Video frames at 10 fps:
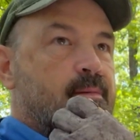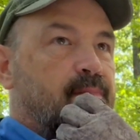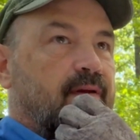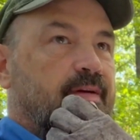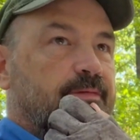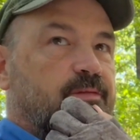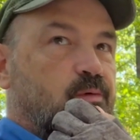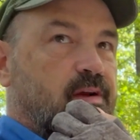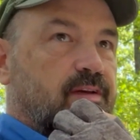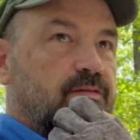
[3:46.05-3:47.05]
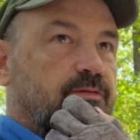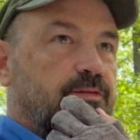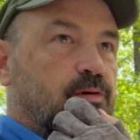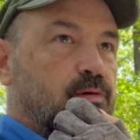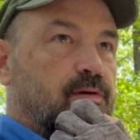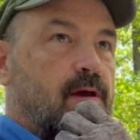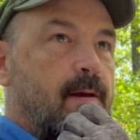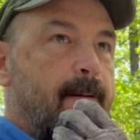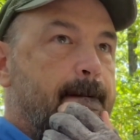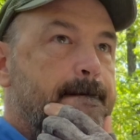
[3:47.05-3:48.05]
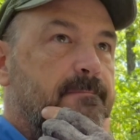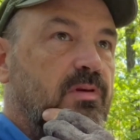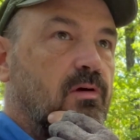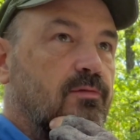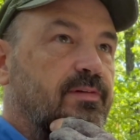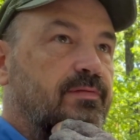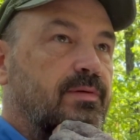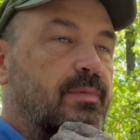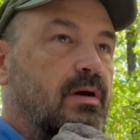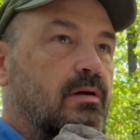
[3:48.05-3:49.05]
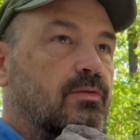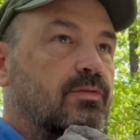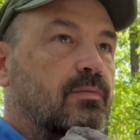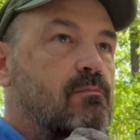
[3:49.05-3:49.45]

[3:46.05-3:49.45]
planning on 4 days of food to go 50 miles.